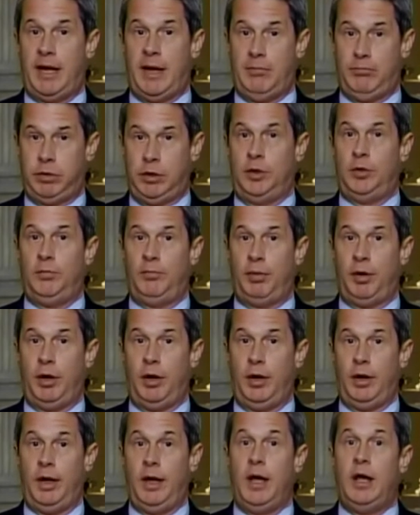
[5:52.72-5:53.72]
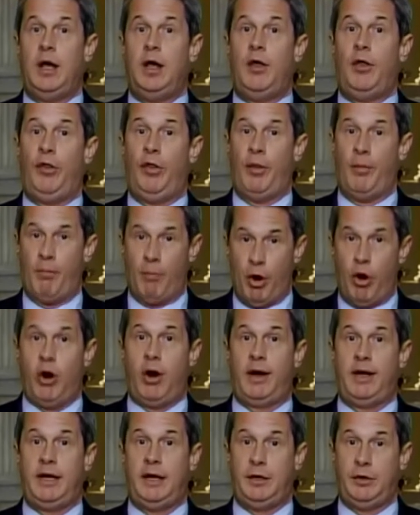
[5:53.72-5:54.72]
by Bloomberg, the
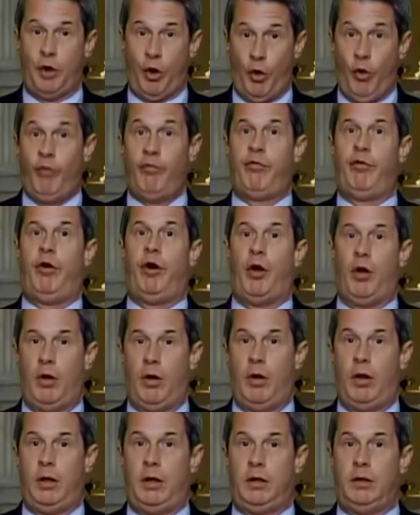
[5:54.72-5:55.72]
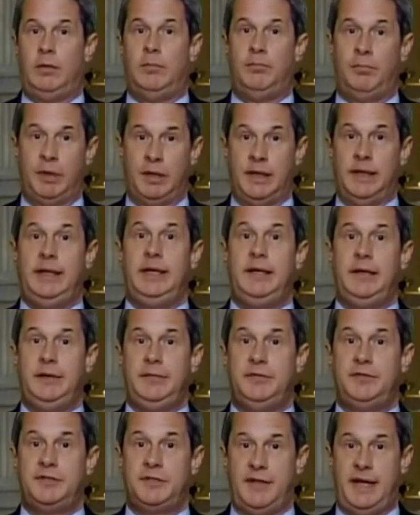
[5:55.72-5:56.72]
market overall
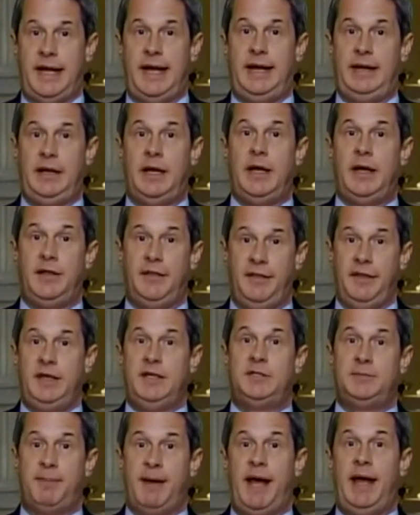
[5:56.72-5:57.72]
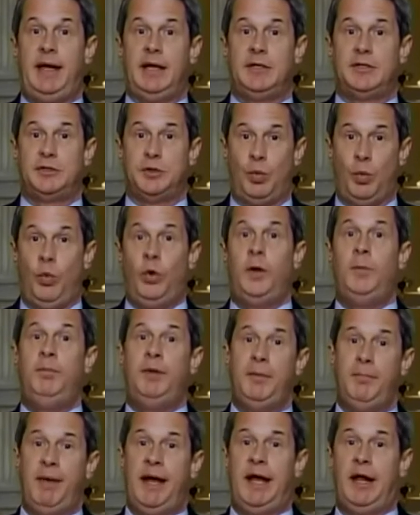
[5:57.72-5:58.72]
believes that these banks
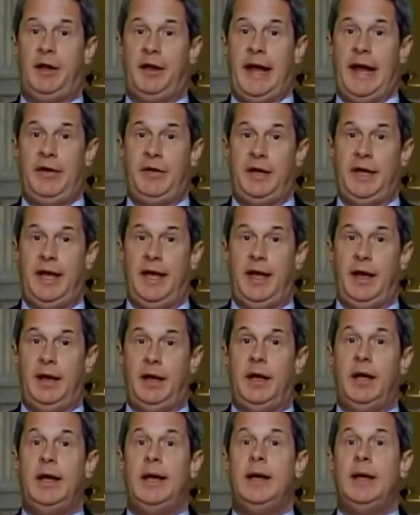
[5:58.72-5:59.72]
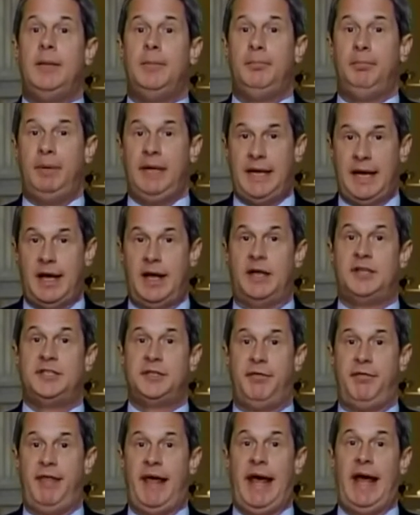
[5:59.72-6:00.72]
would be bailed out again.
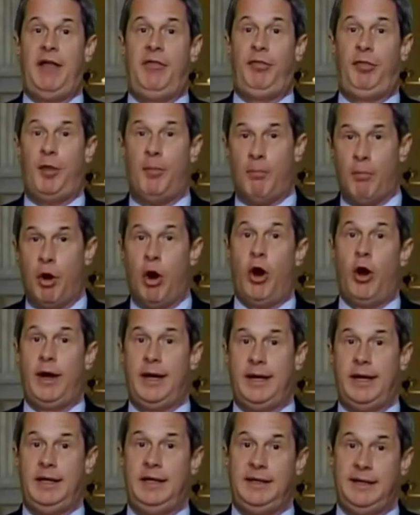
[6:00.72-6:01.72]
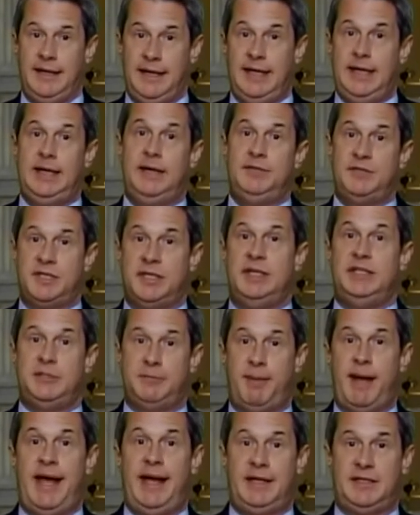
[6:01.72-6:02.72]
Because of that, the market gives
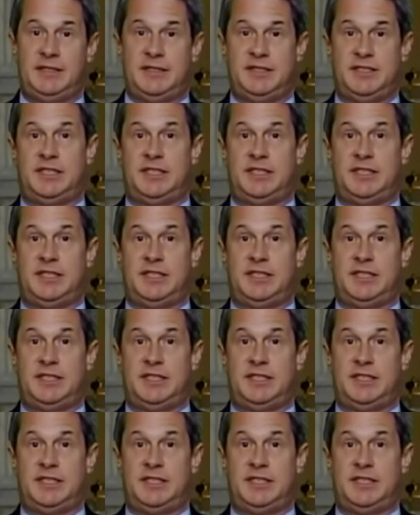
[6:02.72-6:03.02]
these banks